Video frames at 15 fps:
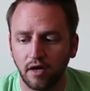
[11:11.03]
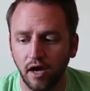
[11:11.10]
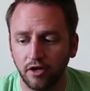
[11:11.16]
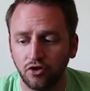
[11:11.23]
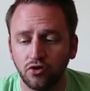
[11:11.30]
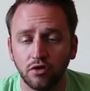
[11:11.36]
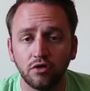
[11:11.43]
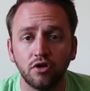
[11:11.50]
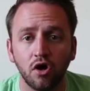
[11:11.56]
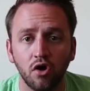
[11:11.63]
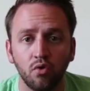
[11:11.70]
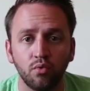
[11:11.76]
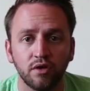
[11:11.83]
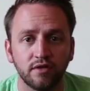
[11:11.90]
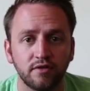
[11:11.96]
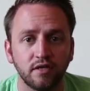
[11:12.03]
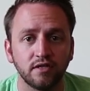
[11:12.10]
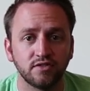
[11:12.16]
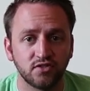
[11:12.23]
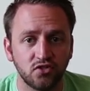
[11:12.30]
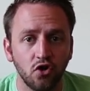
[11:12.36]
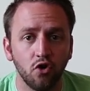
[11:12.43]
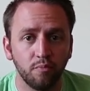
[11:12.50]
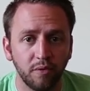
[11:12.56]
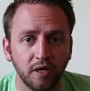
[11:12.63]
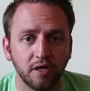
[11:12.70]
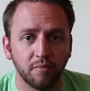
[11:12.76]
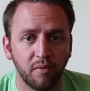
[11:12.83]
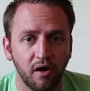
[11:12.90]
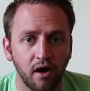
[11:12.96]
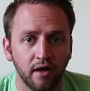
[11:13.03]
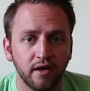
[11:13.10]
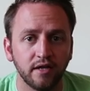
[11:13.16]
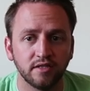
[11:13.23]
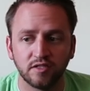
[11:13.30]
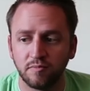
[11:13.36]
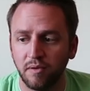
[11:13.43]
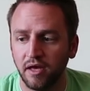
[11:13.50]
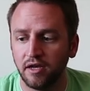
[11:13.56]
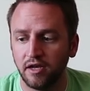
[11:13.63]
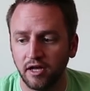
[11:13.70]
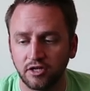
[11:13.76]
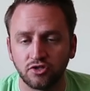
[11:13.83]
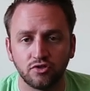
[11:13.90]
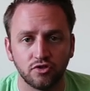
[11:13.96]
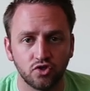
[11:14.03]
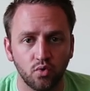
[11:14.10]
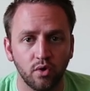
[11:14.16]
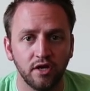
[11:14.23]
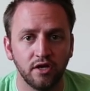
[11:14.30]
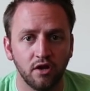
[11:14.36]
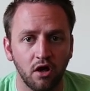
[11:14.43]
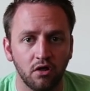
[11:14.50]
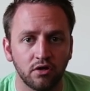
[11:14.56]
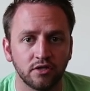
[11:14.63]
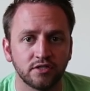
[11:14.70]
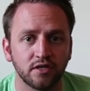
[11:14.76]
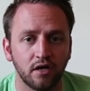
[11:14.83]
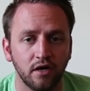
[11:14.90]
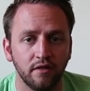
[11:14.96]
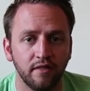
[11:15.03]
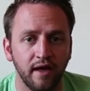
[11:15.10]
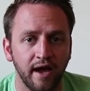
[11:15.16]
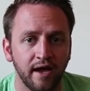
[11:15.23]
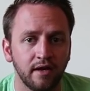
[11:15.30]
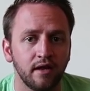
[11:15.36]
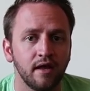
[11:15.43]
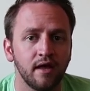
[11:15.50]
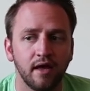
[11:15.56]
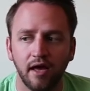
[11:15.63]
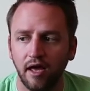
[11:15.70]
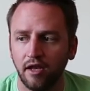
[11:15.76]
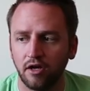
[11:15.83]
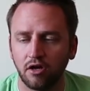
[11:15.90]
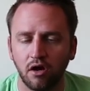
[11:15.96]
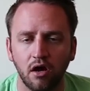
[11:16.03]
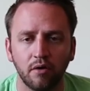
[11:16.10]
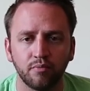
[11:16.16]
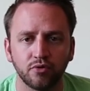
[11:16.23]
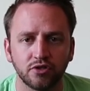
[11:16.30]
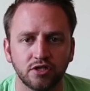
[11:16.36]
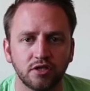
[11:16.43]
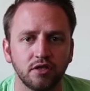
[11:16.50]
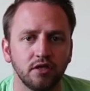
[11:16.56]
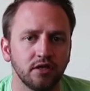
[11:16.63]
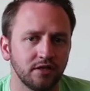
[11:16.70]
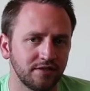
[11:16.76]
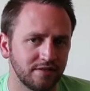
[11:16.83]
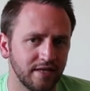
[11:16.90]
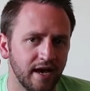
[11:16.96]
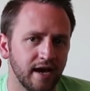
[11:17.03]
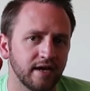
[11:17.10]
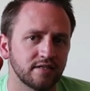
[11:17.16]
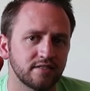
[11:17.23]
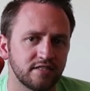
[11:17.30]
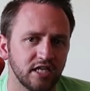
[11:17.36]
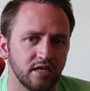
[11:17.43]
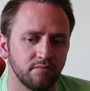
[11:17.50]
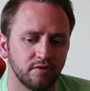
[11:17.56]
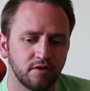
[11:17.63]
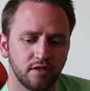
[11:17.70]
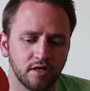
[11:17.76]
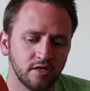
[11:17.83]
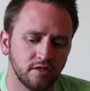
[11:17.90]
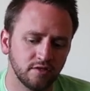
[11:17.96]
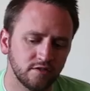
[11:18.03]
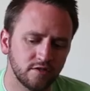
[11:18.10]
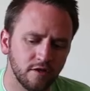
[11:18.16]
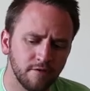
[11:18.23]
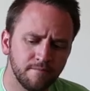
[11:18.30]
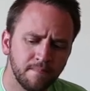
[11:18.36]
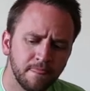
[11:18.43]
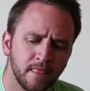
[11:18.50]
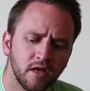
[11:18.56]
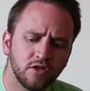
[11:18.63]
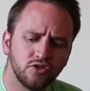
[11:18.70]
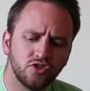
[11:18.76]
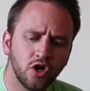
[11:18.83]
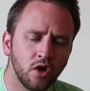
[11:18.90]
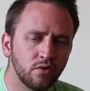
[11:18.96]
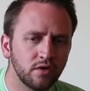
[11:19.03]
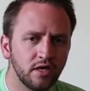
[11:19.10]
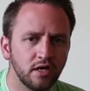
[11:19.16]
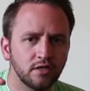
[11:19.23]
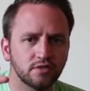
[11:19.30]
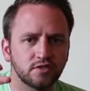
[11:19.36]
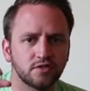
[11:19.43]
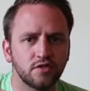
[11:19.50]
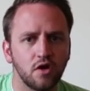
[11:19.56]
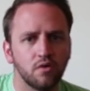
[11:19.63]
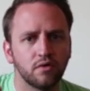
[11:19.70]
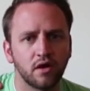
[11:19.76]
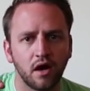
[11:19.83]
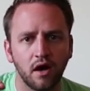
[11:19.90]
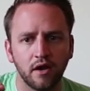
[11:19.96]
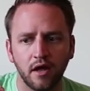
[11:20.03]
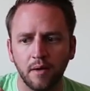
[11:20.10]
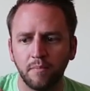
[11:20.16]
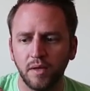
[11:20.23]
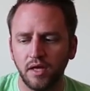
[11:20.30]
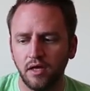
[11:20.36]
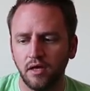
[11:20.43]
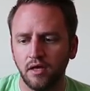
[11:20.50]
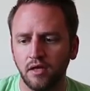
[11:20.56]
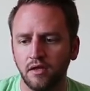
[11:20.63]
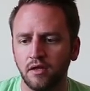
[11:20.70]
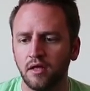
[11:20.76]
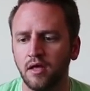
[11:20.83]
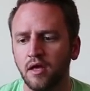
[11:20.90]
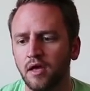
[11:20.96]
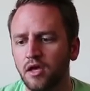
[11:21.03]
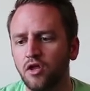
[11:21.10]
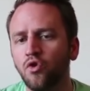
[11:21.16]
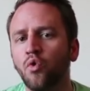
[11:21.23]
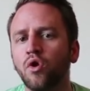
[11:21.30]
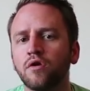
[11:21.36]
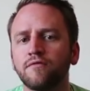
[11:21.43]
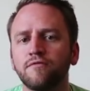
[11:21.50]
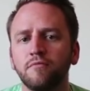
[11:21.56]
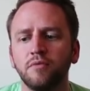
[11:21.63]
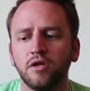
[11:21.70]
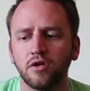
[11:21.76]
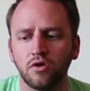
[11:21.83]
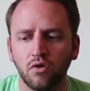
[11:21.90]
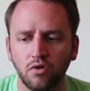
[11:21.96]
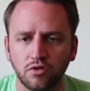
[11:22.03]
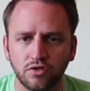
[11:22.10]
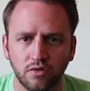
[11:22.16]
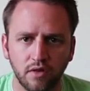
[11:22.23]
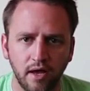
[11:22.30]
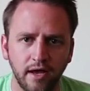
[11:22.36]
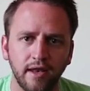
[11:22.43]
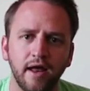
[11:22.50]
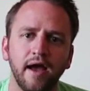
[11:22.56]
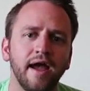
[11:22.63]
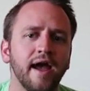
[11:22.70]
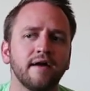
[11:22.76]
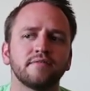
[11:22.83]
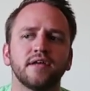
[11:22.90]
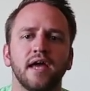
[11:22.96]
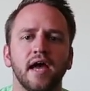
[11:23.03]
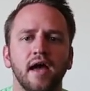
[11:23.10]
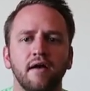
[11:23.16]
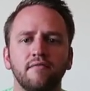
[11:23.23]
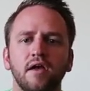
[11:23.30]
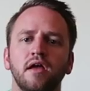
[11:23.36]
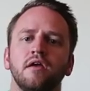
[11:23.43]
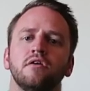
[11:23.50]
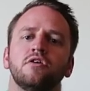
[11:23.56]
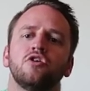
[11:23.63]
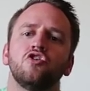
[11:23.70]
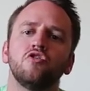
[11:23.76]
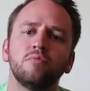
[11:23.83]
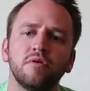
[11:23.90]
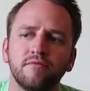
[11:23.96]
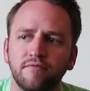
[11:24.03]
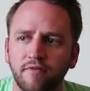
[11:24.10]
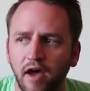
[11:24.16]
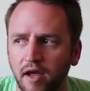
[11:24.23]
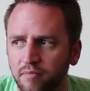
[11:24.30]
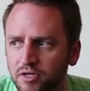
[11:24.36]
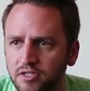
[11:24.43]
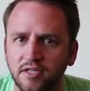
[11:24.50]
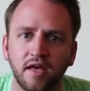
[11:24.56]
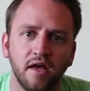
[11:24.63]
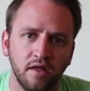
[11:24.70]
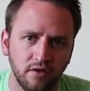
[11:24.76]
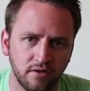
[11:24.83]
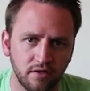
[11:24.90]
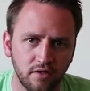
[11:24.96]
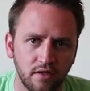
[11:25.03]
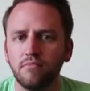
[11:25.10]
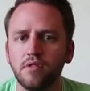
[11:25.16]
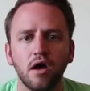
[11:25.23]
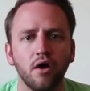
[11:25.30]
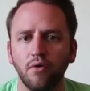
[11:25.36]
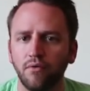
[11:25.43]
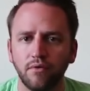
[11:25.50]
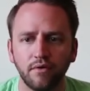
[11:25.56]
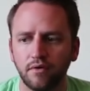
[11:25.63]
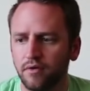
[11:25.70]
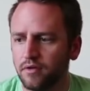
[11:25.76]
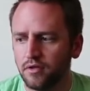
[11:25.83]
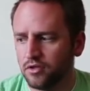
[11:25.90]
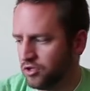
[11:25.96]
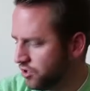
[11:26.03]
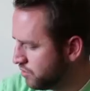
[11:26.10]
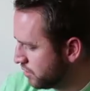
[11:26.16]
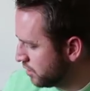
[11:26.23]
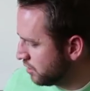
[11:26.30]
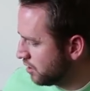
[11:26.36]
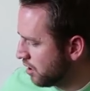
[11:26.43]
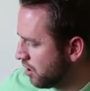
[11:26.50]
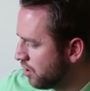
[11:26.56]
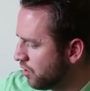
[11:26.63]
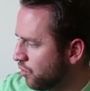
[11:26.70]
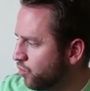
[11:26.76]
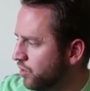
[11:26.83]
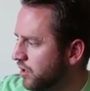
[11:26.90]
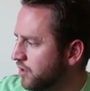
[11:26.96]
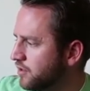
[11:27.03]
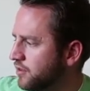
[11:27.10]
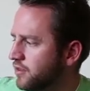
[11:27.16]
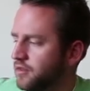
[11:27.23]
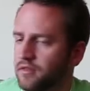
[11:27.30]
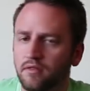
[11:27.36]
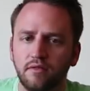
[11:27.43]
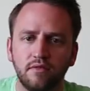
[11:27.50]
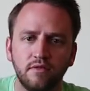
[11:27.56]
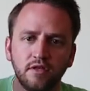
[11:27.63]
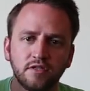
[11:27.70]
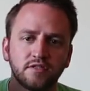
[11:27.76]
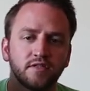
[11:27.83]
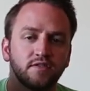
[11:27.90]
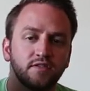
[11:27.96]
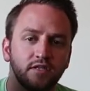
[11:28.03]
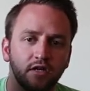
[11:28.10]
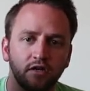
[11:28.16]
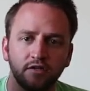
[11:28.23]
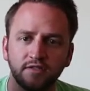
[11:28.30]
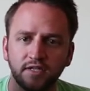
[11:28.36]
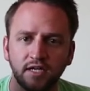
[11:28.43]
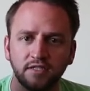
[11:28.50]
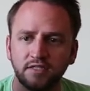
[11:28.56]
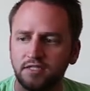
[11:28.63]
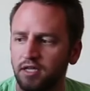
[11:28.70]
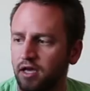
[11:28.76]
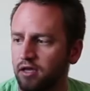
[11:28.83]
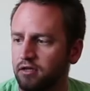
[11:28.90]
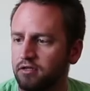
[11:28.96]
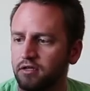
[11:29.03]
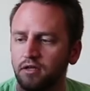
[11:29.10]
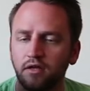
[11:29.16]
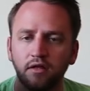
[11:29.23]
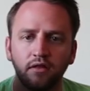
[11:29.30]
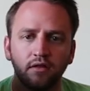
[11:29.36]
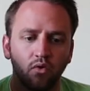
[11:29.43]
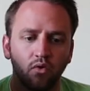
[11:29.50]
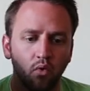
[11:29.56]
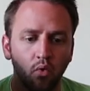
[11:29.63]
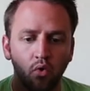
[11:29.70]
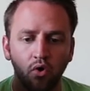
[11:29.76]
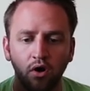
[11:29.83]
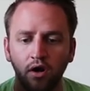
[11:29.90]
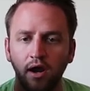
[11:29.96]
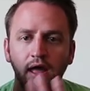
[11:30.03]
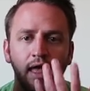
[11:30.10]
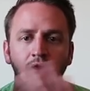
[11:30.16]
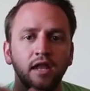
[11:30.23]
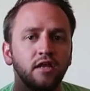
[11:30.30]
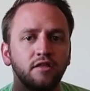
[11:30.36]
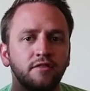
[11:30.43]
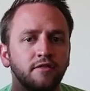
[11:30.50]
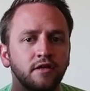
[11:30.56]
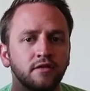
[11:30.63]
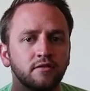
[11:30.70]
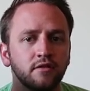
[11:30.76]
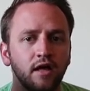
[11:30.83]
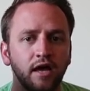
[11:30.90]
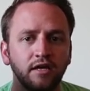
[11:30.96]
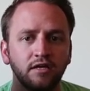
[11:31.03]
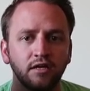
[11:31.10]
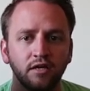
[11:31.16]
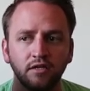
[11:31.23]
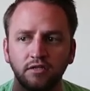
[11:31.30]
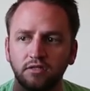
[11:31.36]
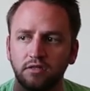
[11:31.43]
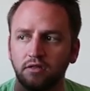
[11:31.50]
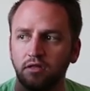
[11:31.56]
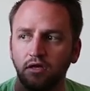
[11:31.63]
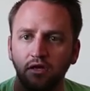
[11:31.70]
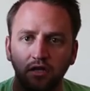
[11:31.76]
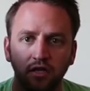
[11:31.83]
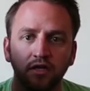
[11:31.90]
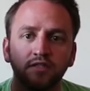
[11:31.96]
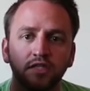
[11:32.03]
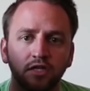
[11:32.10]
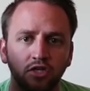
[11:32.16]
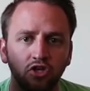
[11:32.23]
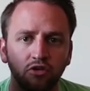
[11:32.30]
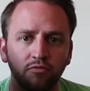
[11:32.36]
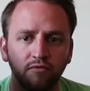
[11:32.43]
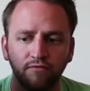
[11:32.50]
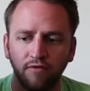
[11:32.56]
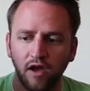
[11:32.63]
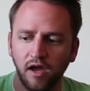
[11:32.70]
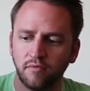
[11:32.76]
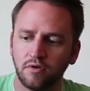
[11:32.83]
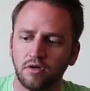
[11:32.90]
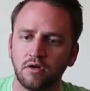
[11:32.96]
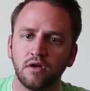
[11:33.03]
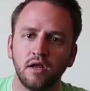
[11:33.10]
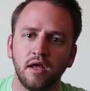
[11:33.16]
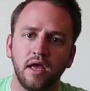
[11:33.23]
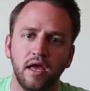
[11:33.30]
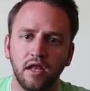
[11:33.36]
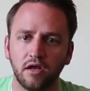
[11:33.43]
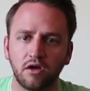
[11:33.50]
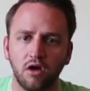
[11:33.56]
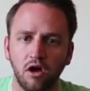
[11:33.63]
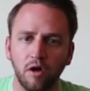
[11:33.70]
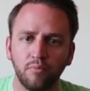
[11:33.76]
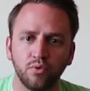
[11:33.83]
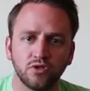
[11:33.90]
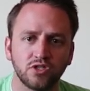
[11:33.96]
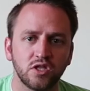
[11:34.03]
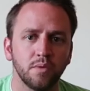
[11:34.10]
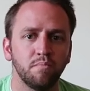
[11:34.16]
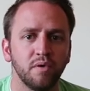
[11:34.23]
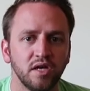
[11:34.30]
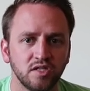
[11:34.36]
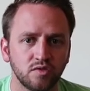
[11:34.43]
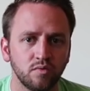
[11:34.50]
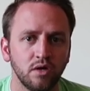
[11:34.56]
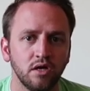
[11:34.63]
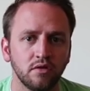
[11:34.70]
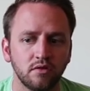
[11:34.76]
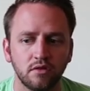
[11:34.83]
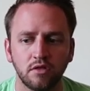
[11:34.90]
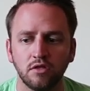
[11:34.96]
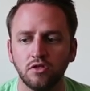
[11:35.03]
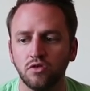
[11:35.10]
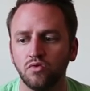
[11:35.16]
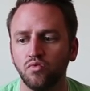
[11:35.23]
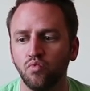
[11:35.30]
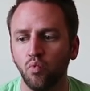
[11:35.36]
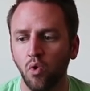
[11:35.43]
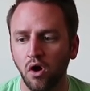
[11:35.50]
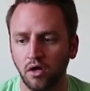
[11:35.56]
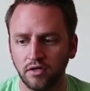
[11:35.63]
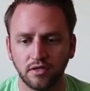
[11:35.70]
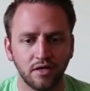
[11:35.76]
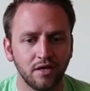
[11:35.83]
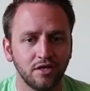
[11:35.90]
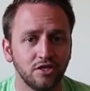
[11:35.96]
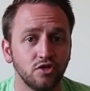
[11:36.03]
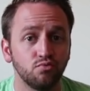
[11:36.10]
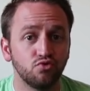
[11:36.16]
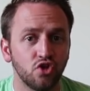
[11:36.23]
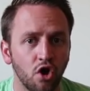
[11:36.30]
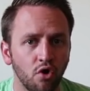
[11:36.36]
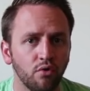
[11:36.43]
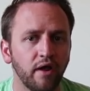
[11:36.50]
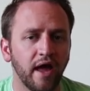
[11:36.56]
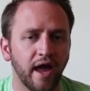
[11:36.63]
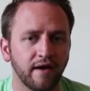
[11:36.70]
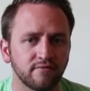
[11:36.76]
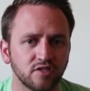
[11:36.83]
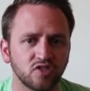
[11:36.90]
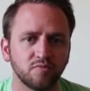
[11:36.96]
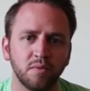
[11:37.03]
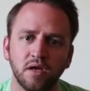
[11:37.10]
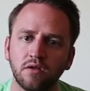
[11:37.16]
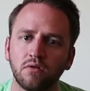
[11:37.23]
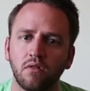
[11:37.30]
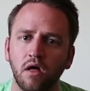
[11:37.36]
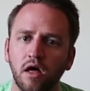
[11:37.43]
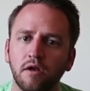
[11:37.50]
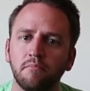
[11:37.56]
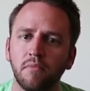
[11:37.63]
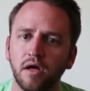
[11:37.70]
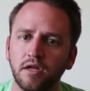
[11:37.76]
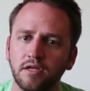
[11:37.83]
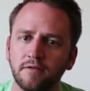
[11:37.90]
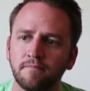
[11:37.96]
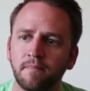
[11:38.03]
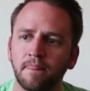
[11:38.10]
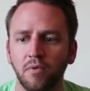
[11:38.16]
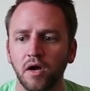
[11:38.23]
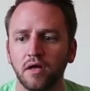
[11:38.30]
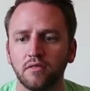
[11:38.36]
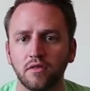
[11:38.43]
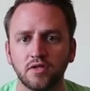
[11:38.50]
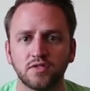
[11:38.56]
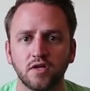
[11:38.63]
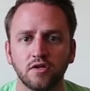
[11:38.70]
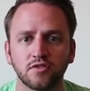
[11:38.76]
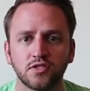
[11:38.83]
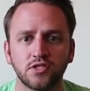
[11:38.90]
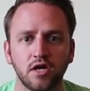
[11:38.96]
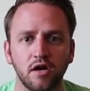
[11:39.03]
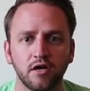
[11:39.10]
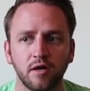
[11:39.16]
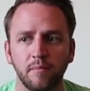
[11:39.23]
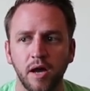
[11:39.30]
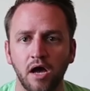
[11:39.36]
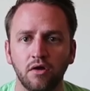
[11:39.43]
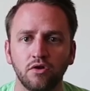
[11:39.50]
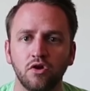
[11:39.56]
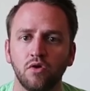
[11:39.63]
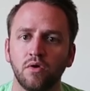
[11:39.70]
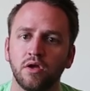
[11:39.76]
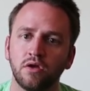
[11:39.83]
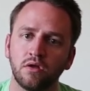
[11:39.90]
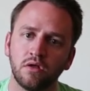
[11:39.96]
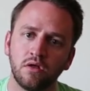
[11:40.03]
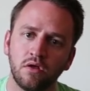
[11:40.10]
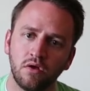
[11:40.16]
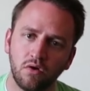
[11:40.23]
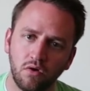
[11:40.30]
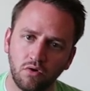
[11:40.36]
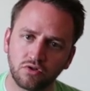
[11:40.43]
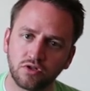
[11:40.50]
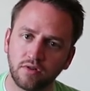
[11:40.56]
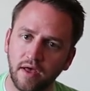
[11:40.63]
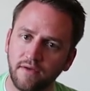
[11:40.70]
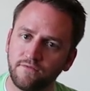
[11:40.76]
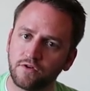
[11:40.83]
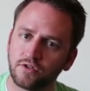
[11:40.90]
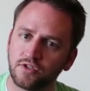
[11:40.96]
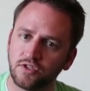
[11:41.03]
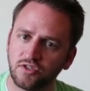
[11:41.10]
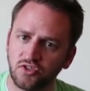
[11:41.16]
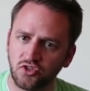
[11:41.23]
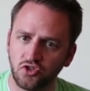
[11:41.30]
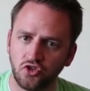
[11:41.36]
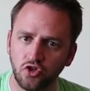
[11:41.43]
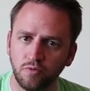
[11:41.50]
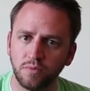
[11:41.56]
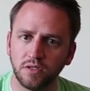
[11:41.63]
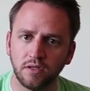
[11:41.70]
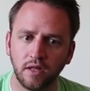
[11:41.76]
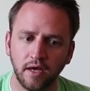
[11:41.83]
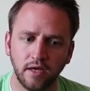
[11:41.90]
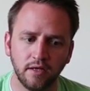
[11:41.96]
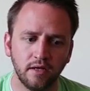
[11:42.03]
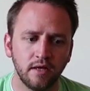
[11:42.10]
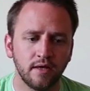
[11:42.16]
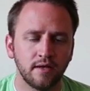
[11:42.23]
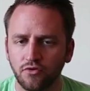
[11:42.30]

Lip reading: I could go with a Snow Peak pot and spend an extra $20 on that and accomplish the exact same thing. So don't get so caught up in order for me to go ultralight, I have to have a Cuban fiber tent. No, you can go with this Sierra Designs tent or anything like it that isn't Cuban fiber and accomplish the base weight that you want. You don't have to spend a lot of money. But let's also talk about going ultralight versus stupid light.